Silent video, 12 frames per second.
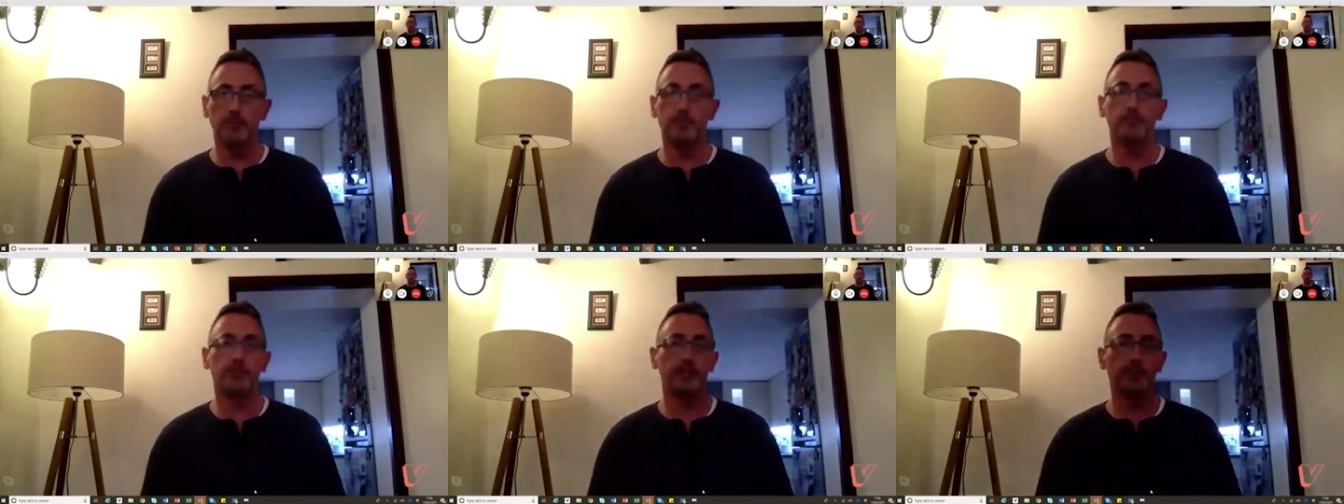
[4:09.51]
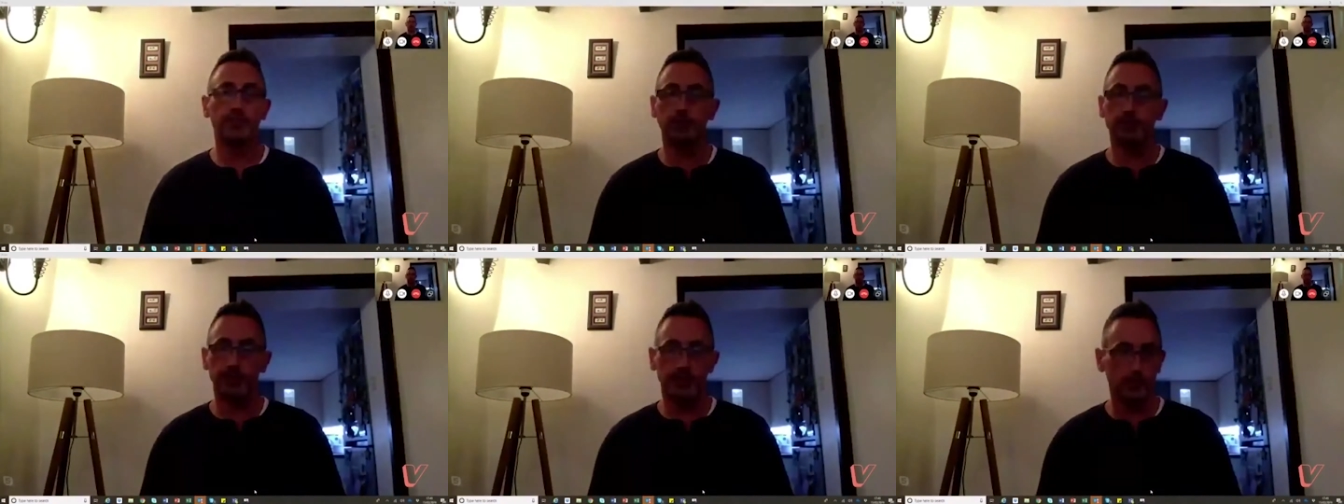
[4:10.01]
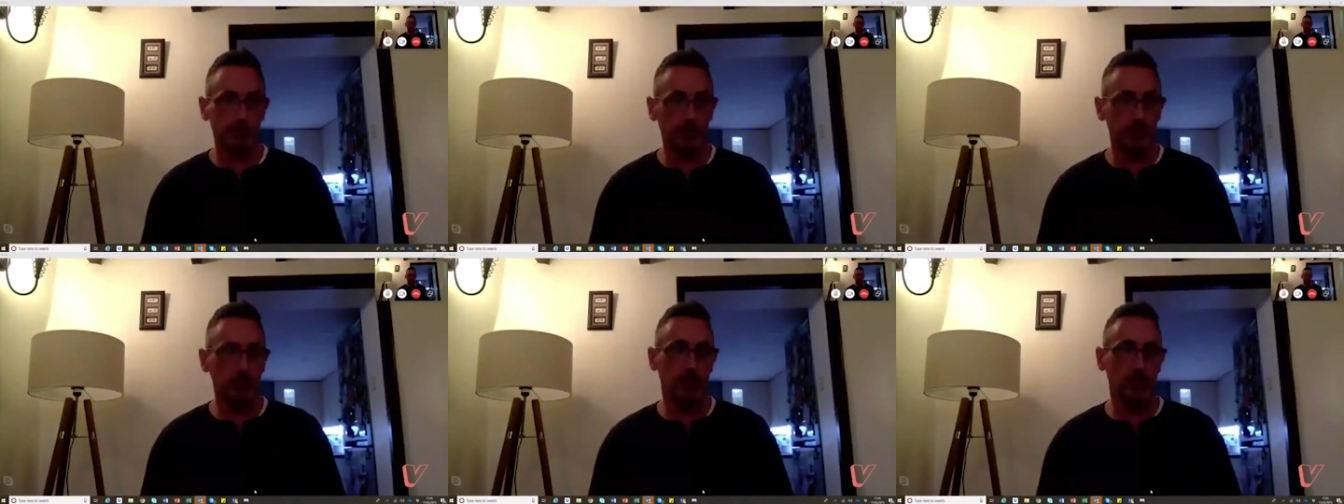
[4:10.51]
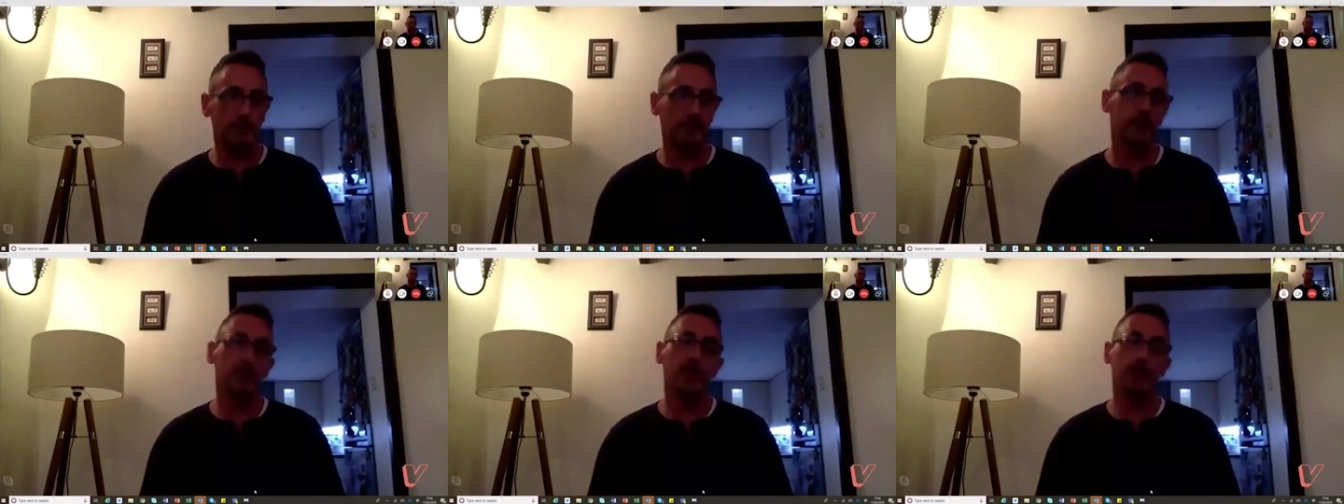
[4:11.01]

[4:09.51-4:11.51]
change can be seen as being painful,